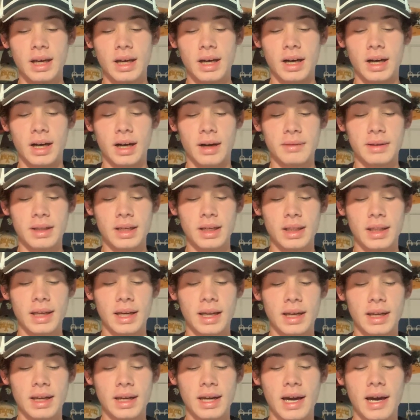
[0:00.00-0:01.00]
The
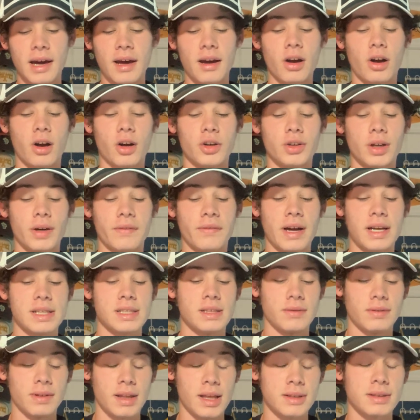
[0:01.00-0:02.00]
Atlantic had Andrei
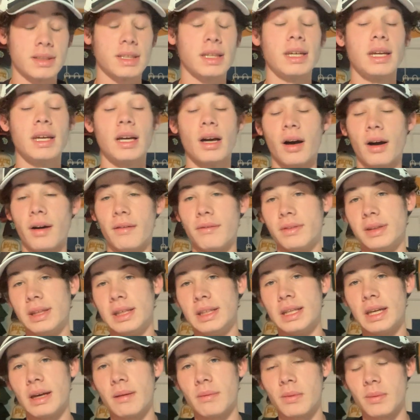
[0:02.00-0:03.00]
Vasilevskiy of
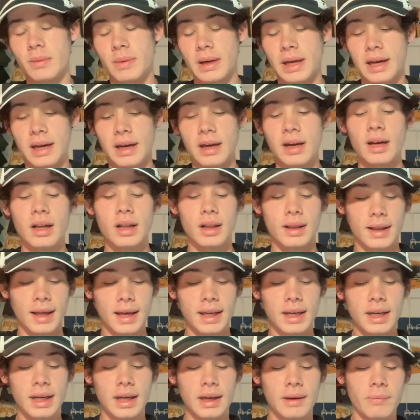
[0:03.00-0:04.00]
the Tampa Bay
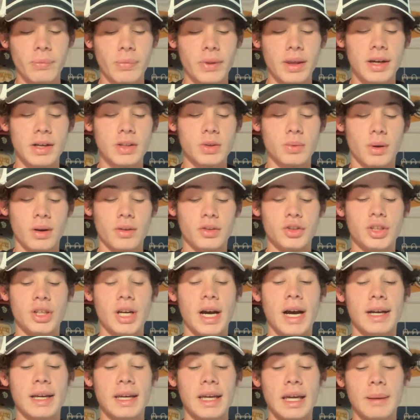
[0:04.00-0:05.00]
Lightning, as well as
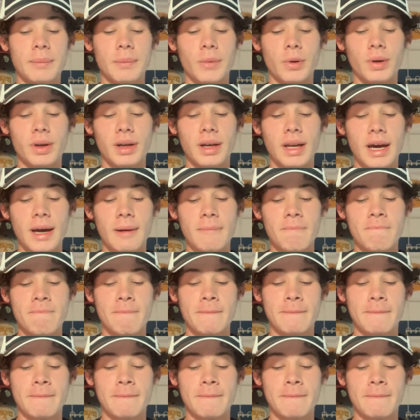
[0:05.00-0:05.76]
Jack Campbell in net.